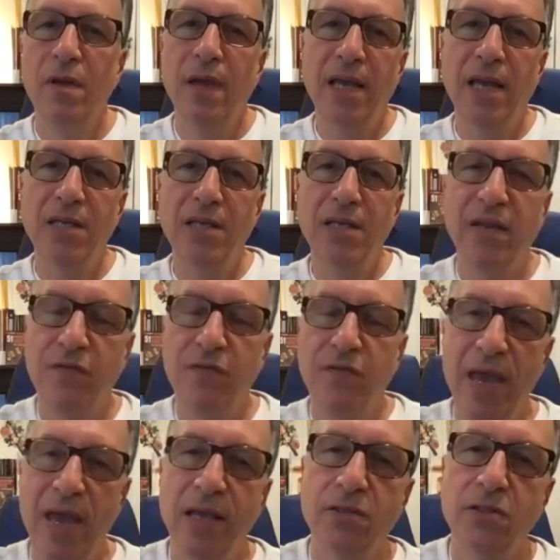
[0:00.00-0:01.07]
as I
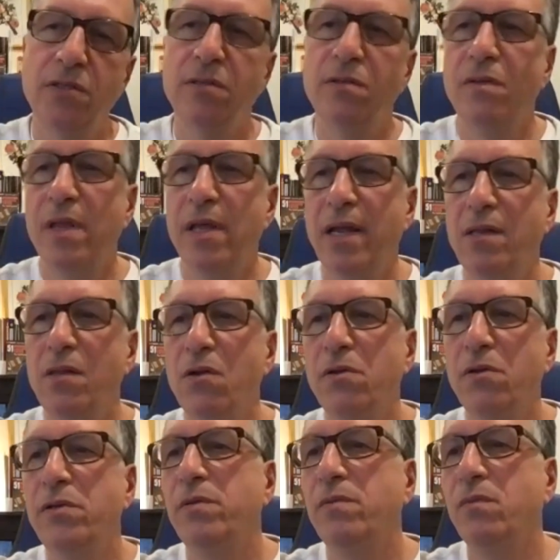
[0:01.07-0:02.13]
advanced, that I
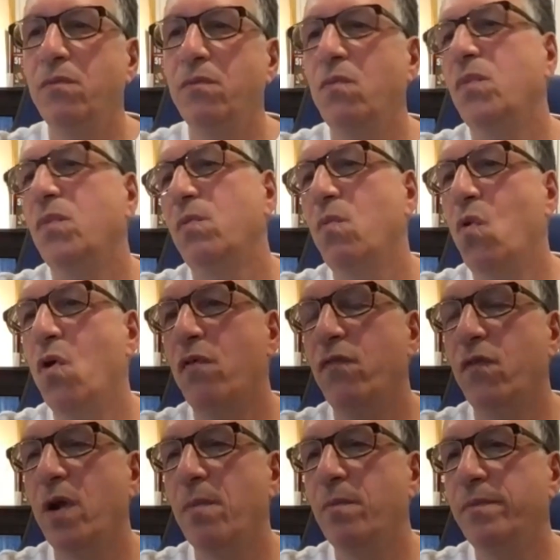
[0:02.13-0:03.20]
learned more
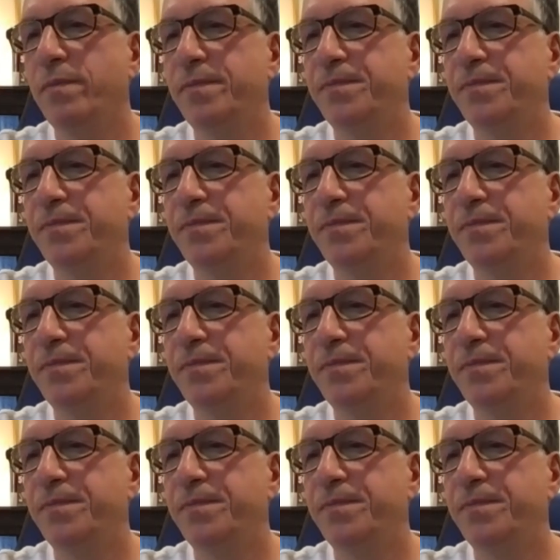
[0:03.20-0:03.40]
from.